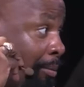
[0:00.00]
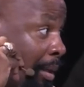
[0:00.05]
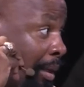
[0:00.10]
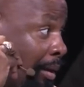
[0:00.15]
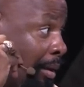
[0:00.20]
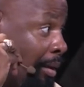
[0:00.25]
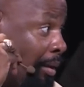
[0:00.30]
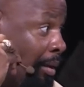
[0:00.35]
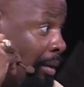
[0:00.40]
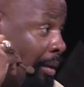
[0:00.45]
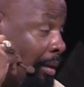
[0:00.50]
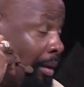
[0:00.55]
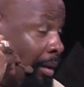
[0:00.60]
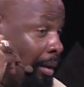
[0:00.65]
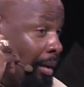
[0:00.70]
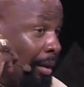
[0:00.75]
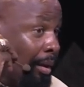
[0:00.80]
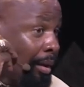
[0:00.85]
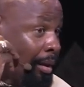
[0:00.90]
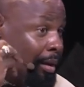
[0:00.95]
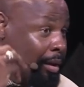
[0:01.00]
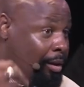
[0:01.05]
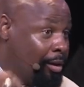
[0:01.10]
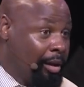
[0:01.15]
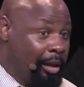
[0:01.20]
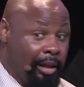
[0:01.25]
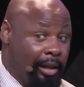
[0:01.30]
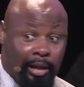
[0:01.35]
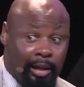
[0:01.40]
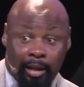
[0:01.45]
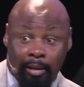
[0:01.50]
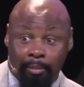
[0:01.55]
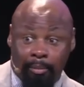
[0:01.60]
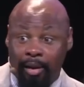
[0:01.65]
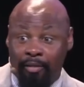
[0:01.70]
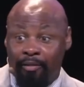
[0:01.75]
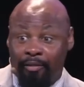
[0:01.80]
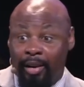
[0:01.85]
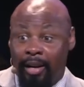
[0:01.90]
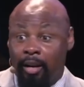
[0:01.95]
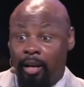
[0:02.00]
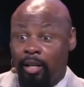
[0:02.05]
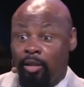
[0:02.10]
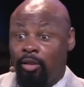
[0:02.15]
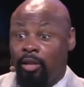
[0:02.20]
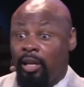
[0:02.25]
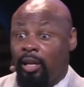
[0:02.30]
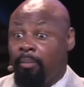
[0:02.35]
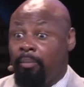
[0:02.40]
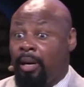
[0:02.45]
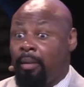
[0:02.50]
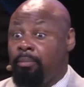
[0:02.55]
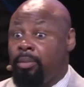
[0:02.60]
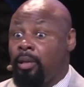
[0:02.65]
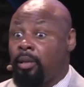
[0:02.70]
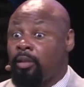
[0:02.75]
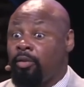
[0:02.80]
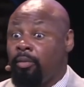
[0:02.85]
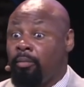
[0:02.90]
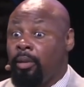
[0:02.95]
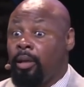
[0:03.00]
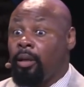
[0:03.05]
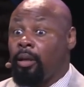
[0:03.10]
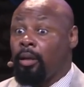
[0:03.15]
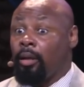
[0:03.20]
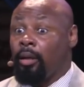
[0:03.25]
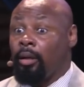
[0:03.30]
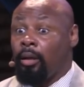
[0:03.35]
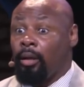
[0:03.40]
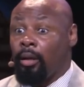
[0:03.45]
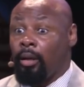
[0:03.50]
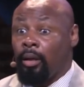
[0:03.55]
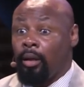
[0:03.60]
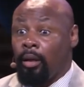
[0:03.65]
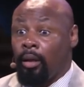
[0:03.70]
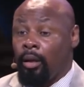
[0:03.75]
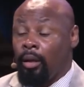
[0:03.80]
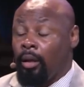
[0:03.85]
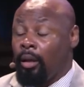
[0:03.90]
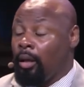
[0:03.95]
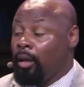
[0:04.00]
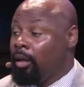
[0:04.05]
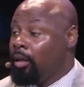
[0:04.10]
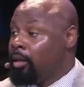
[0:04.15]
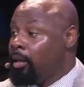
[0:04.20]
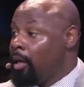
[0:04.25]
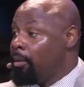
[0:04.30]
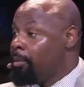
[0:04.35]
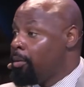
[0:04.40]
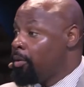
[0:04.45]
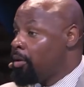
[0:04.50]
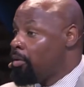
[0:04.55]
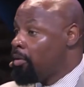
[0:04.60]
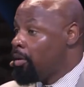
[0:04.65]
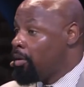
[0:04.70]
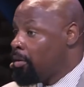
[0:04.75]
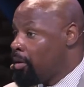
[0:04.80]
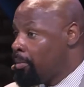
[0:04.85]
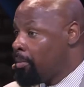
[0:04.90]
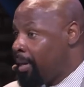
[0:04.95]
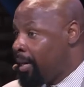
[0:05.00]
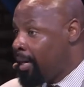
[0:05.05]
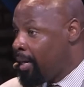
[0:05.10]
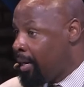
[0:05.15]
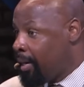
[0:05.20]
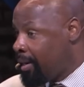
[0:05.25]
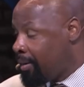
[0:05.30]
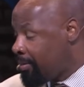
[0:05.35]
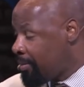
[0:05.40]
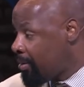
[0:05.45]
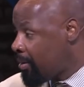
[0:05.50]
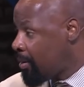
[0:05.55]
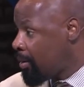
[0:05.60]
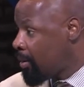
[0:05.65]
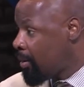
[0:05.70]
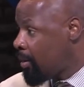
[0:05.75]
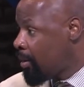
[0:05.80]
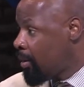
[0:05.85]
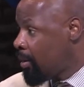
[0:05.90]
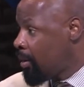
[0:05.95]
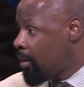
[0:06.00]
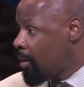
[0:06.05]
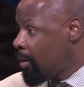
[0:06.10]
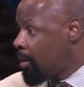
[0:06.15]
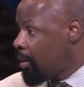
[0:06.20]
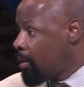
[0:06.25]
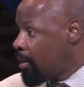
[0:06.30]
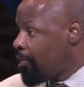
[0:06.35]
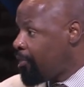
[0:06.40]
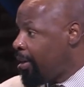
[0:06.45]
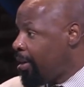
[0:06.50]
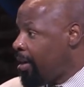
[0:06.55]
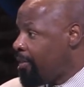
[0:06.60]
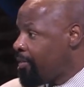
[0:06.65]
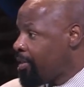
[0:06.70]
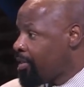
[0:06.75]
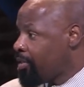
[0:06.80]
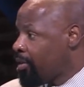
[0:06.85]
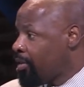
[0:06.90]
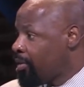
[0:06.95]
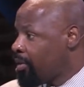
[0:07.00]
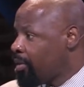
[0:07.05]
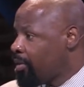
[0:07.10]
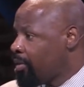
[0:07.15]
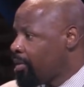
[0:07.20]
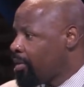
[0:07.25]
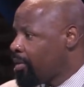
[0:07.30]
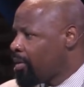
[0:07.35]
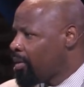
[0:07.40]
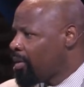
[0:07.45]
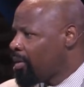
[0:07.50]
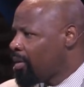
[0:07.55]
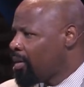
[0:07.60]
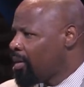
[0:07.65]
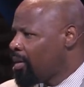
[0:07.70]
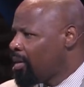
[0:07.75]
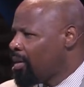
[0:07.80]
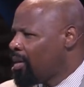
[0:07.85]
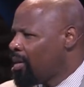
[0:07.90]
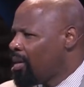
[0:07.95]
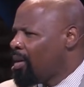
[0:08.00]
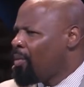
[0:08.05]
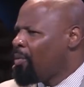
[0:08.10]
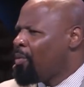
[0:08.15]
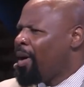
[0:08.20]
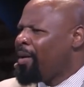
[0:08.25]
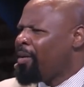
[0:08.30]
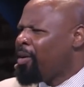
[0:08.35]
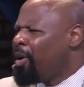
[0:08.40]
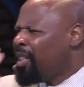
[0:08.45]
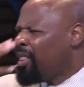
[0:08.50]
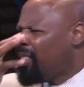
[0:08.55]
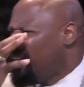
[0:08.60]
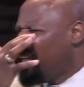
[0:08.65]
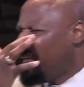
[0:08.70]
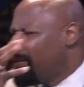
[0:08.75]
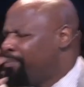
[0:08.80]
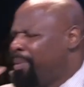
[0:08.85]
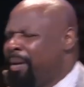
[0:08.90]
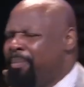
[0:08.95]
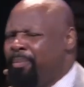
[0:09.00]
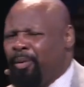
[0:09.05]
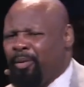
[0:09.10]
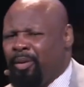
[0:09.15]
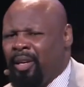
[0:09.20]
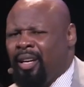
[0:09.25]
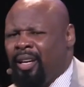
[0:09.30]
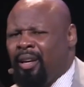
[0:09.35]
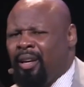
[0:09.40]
me. You need to get in my fight. Can you look at my books for me? Can you tell me what's going on in my life? The favor's on you. Quit, quit thinking people,